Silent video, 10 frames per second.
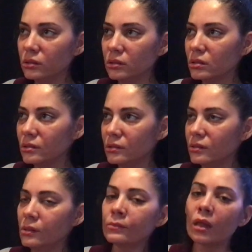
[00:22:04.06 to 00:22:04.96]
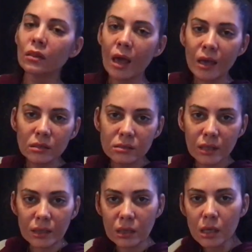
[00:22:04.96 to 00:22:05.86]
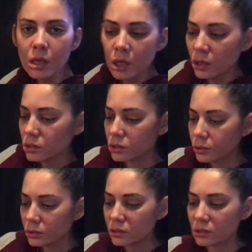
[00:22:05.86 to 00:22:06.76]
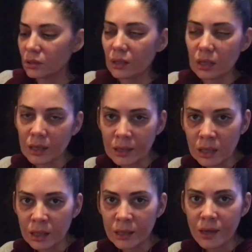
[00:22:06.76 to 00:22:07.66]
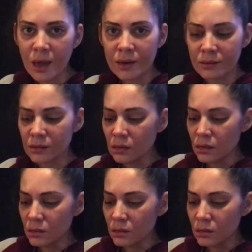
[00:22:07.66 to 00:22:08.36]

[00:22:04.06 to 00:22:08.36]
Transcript: just to see my legs, like, so skinny and